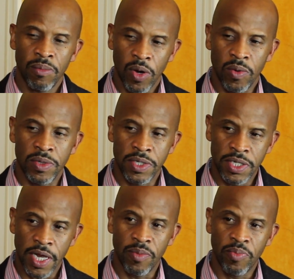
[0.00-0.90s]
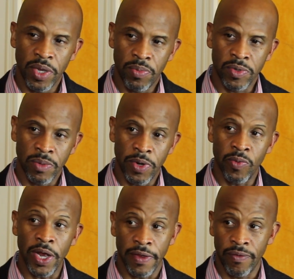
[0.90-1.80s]
mold and shape people to
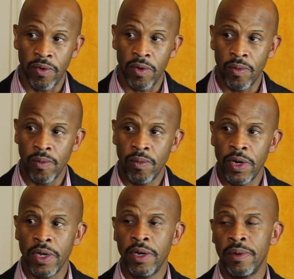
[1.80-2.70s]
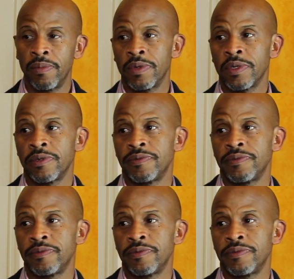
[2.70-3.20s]
be ready for when it comes.